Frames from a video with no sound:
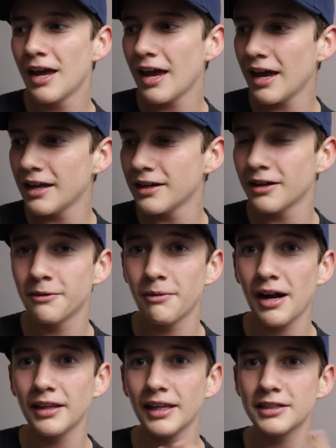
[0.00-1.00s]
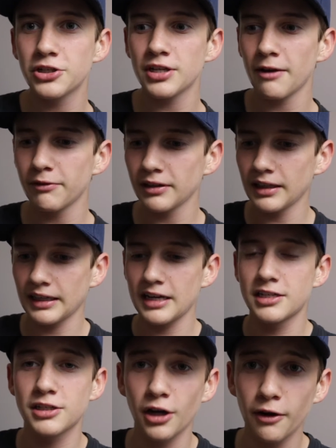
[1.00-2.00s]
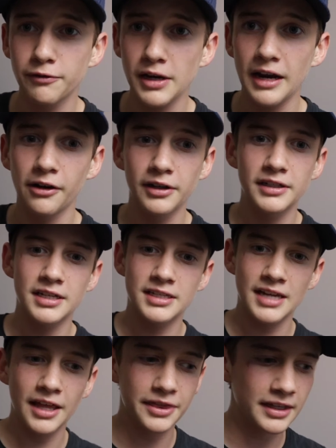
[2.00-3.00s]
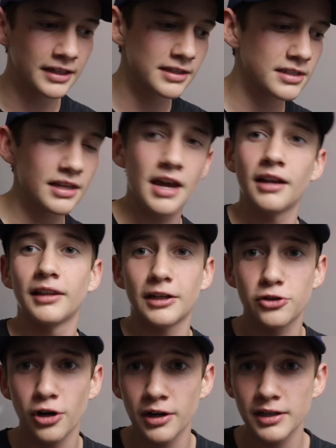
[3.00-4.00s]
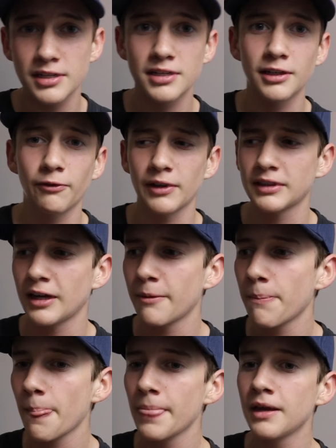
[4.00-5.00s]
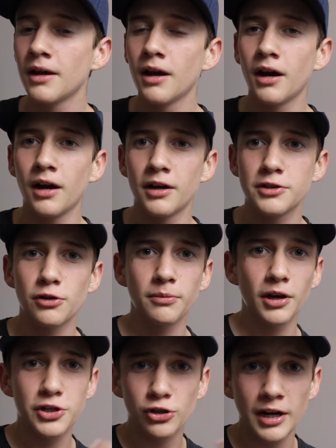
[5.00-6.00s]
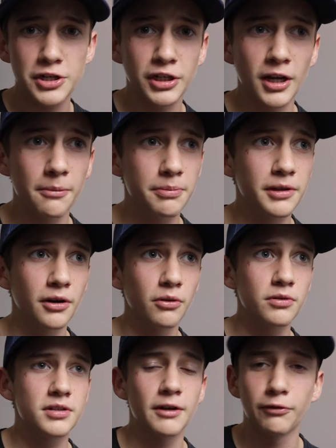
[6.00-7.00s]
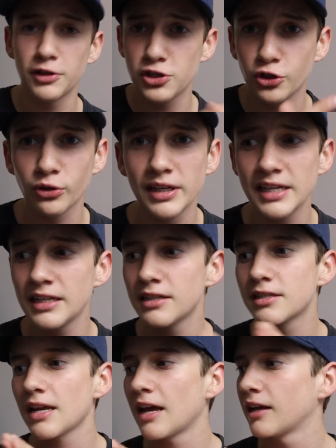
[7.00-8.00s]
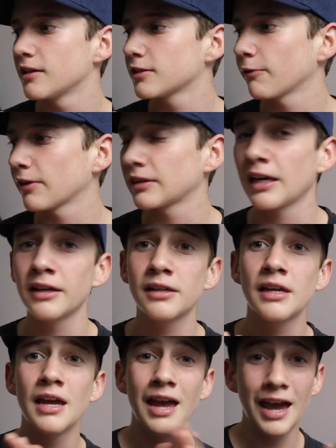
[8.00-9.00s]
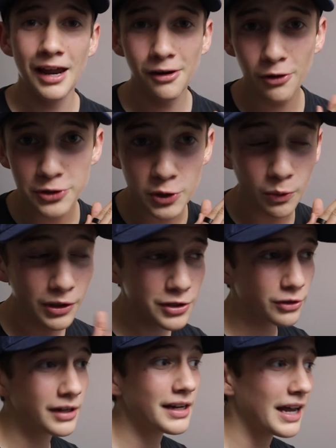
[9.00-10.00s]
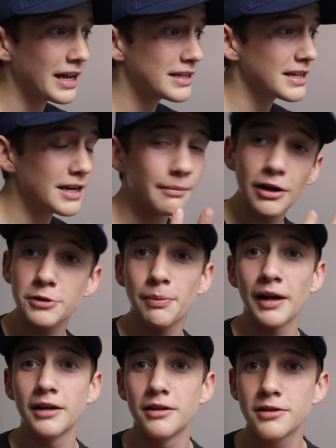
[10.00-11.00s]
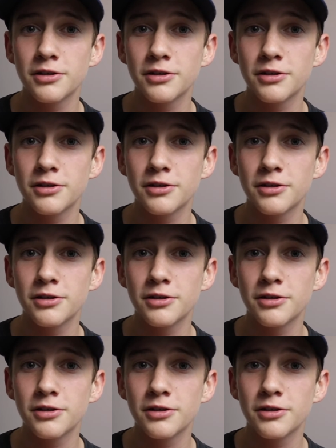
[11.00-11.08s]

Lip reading: And I like just having like a soft area to set things and electronics and stuff like that. So I'm not scratching up, you know, different screens and stuff like that. And it also works great as a mouse pad.